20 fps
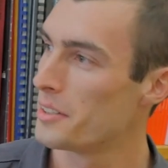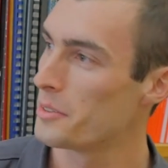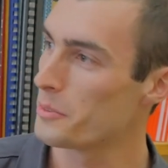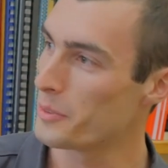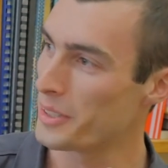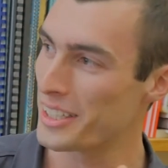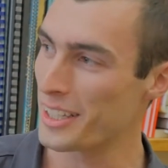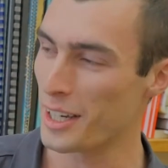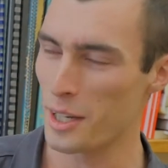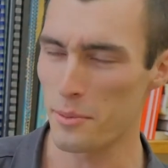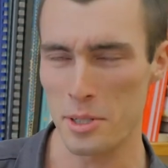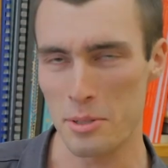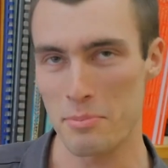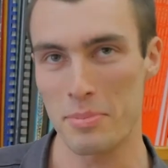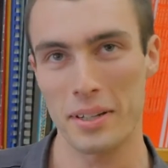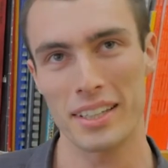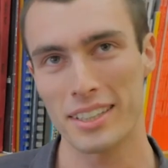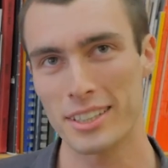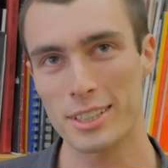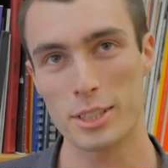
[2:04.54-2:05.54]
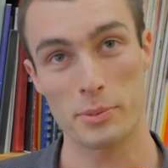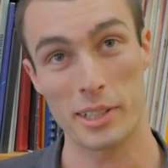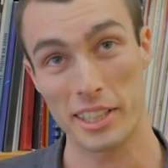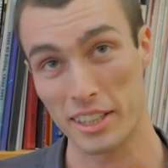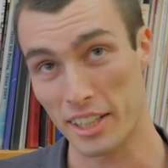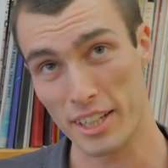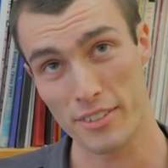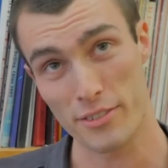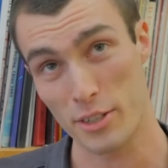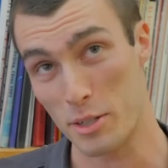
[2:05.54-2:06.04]
We come in peace, we
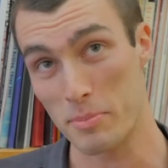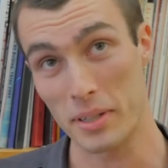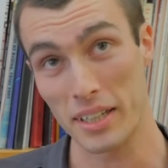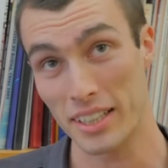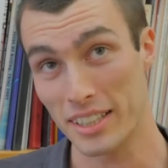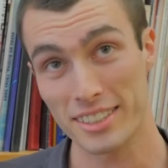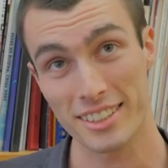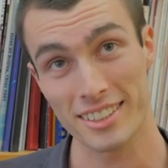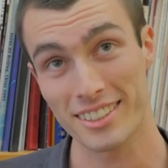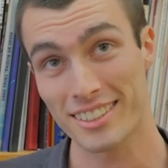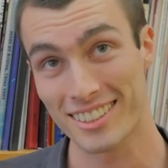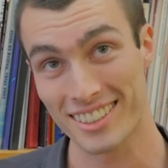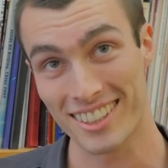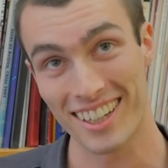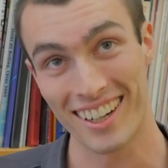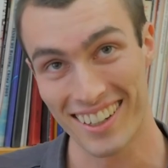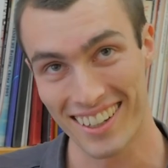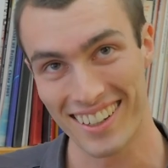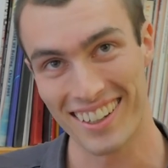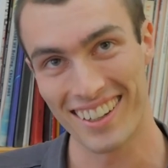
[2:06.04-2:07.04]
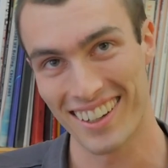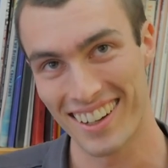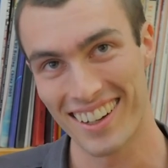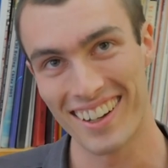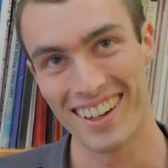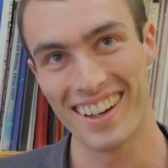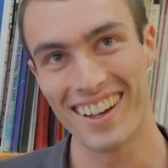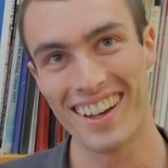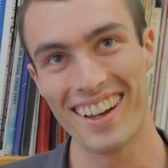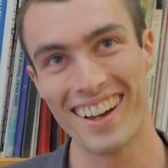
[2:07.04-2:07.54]
leave in pieces.
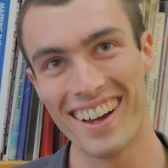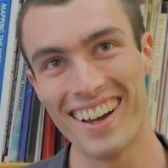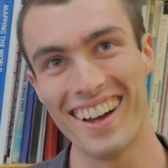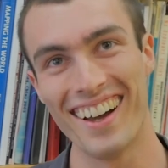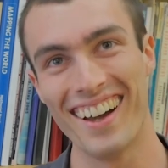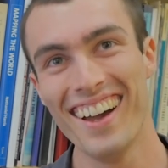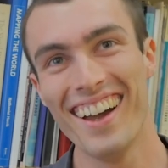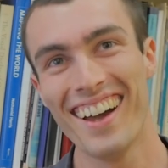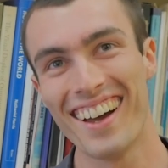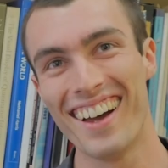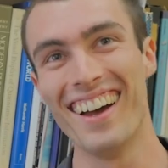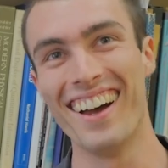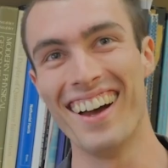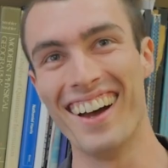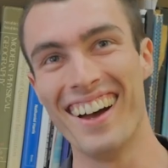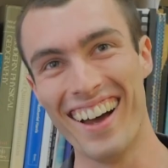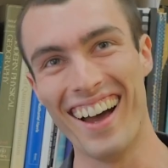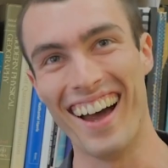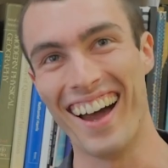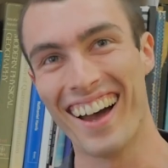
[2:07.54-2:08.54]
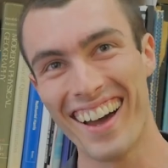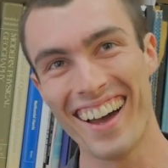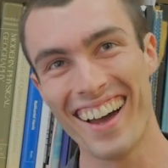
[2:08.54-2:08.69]
Okay.